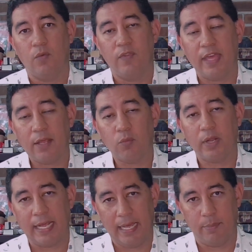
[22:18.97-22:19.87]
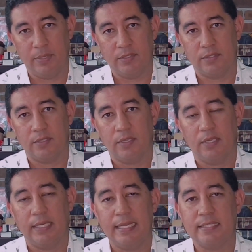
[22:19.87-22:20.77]
then what happens
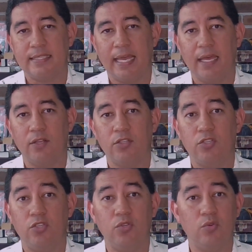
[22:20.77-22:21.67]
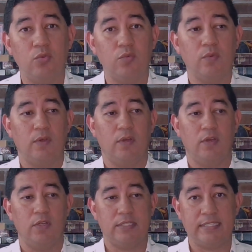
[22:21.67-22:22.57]
is that you
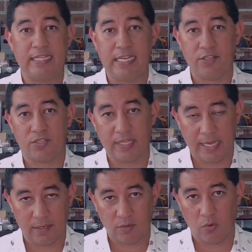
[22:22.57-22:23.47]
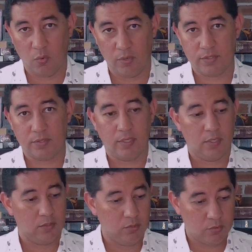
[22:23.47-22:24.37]
teach that course,
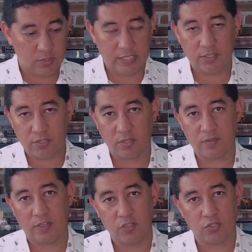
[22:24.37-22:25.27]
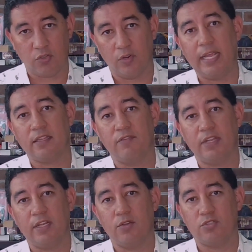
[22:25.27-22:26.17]
you teach those videos, you create the
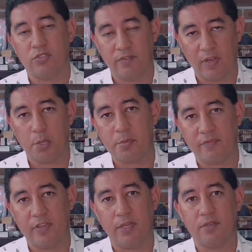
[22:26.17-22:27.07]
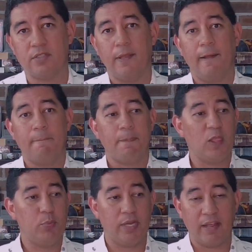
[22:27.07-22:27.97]
videos, you develop the videos,
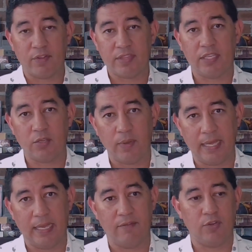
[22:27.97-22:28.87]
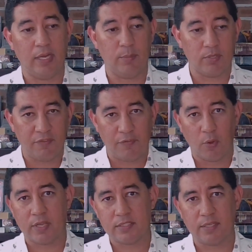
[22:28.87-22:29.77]
you put everything you have, you're able to
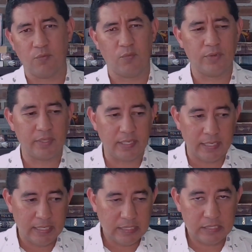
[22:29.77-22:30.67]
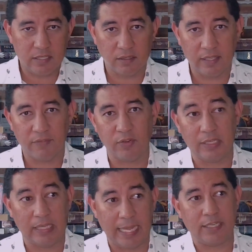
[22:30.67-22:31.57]
focus and really deliver
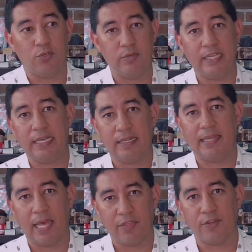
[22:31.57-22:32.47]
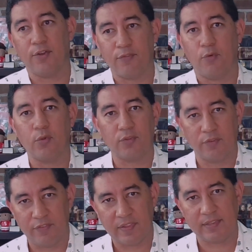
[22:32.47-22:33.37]
it like you did that third, fourth, or
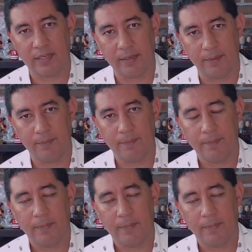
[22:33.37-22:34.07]
fifth time.